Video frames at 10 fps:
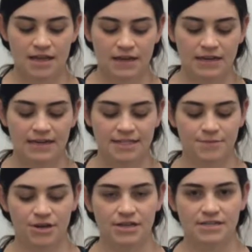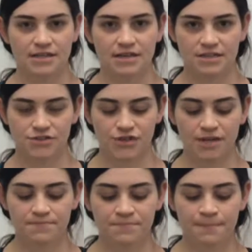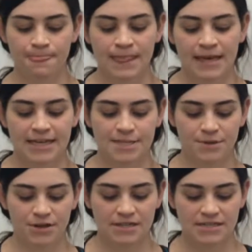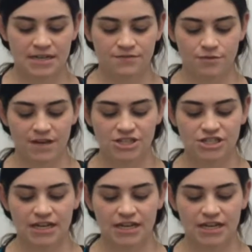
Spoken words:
They need experience in the industry, experience in information